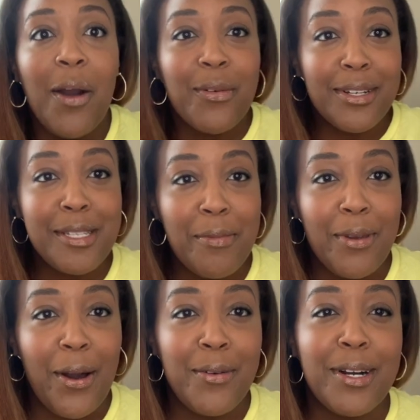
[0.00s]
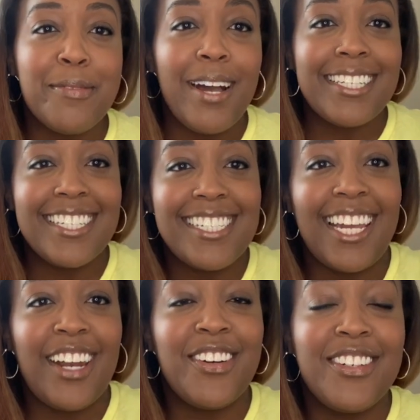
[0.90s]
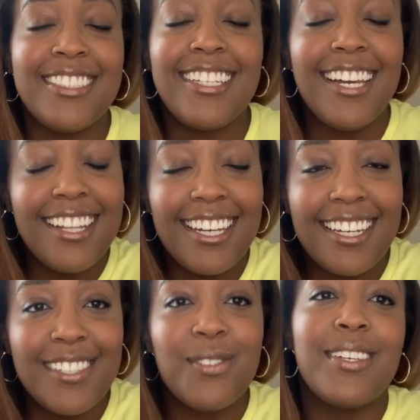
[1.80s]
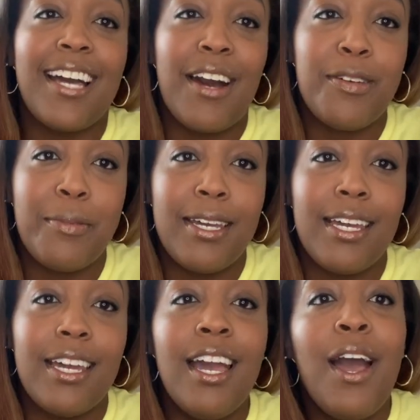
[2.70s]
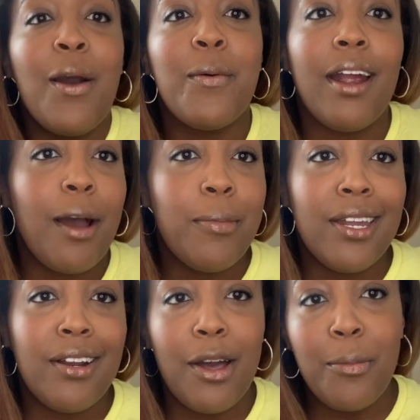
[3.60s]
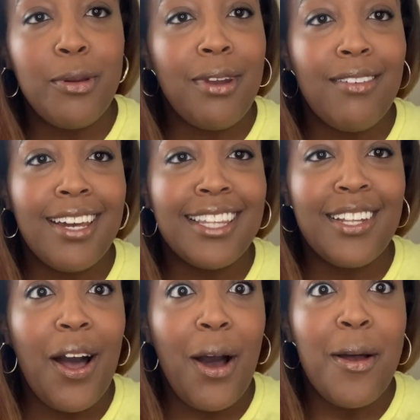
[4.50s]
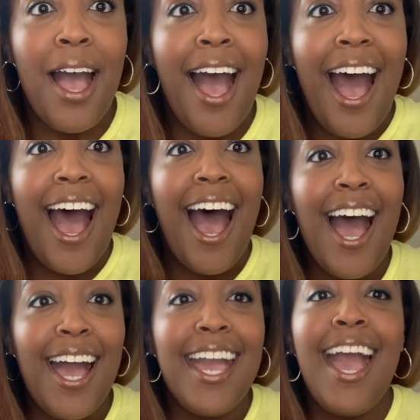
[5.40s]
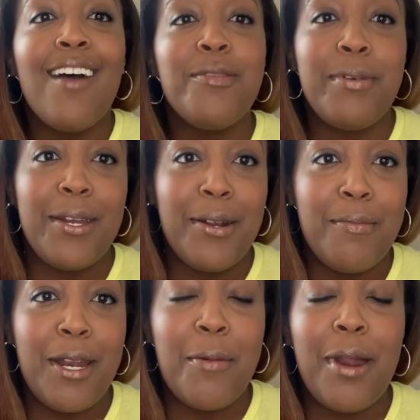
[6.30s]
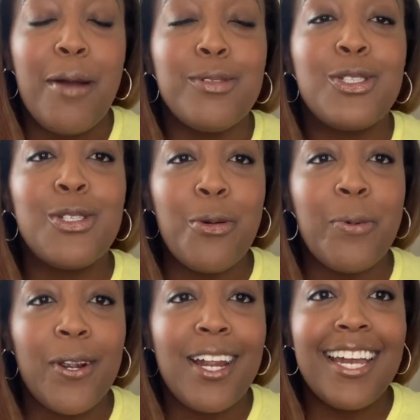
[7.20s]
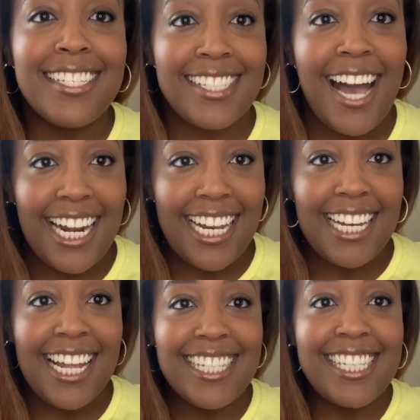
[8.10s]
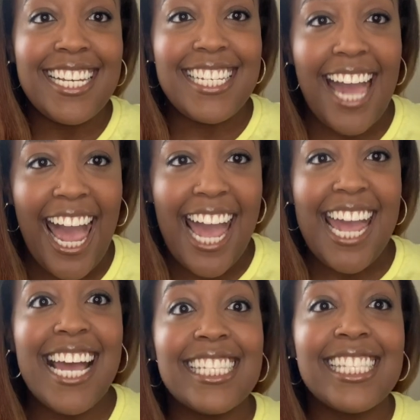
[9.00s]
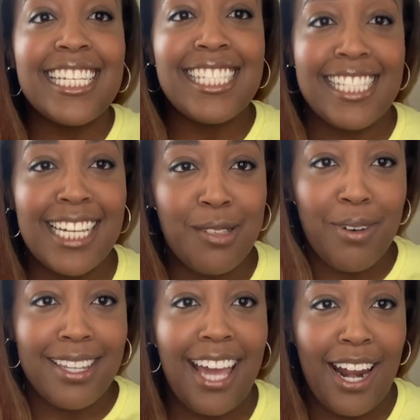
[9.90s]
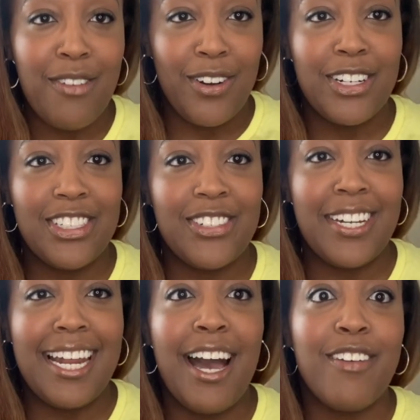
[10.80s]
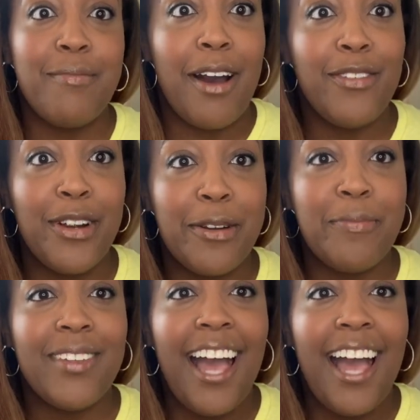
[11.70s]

What's up, y'all? Welcome back to the channel, Legalese with Avi B, where I'm here to help you navigate the law. I haven't been here in a minute, but I'm super excited. Today is the six month anniversary of my firm.